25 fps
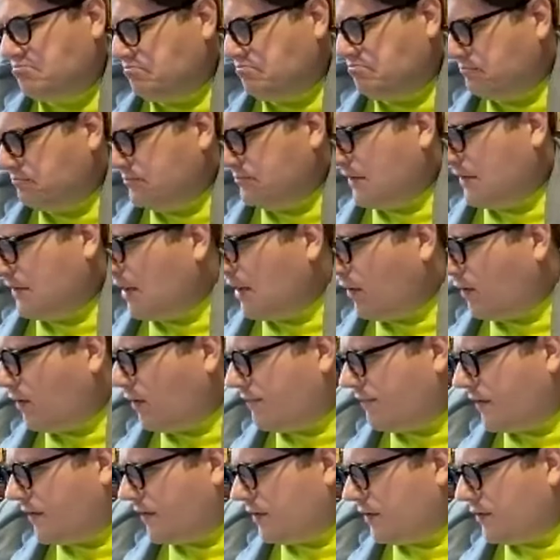they don't
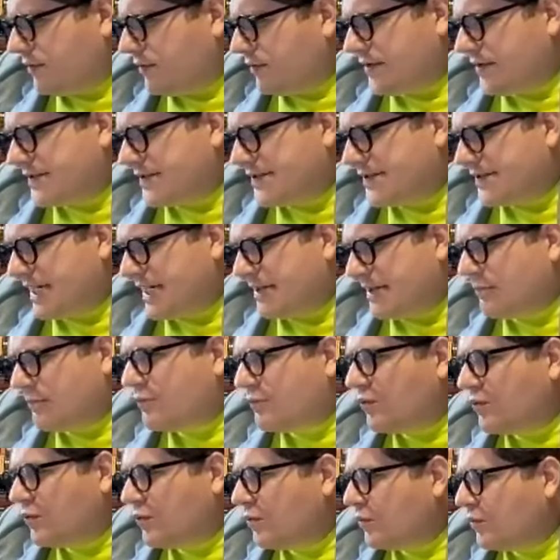follow the same
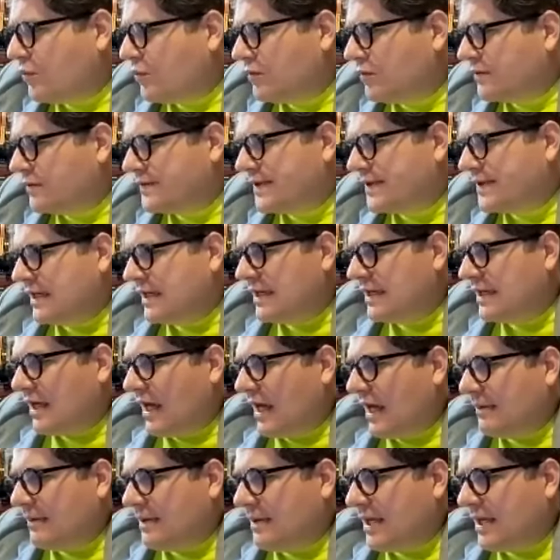rules.
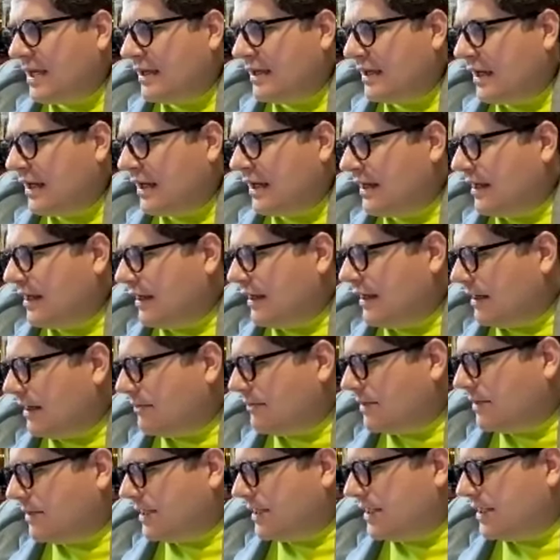I mean, I
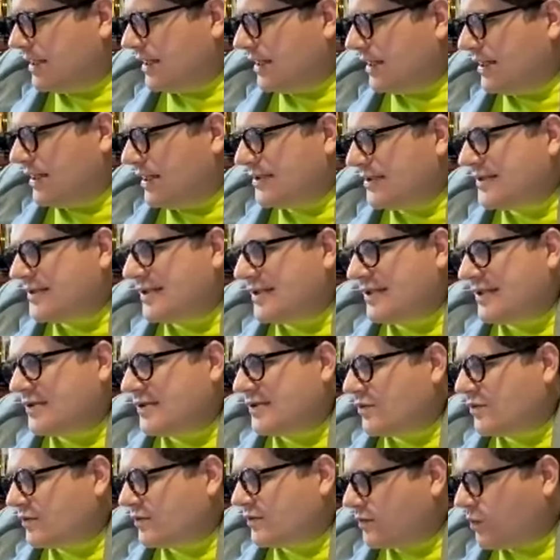mean it, it is it's,
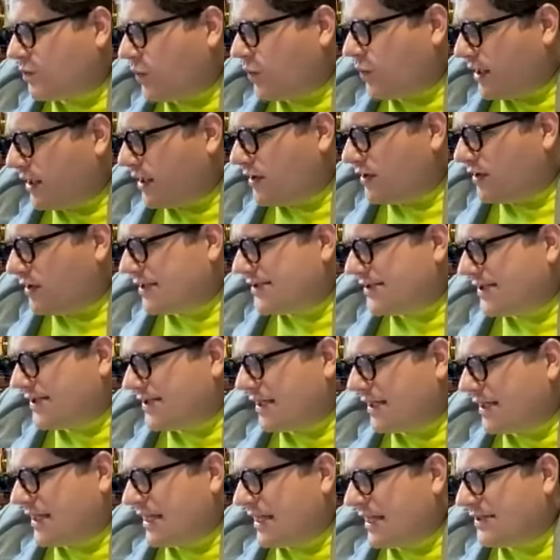it's weird. It's
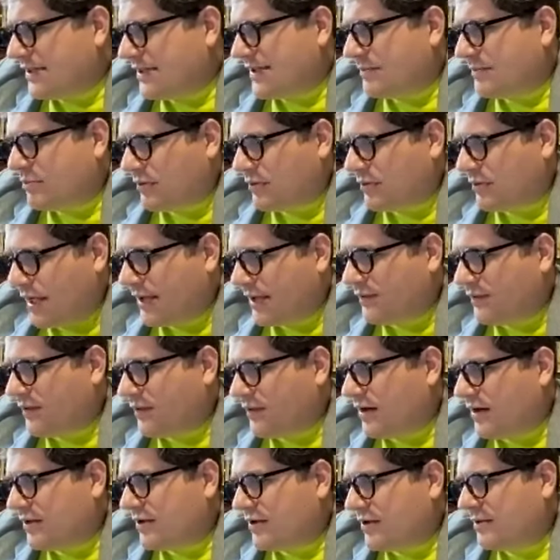like yeah, it's like Blade
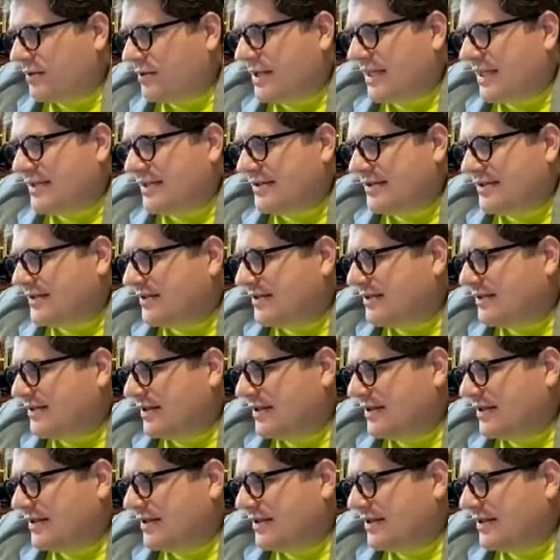Runner meets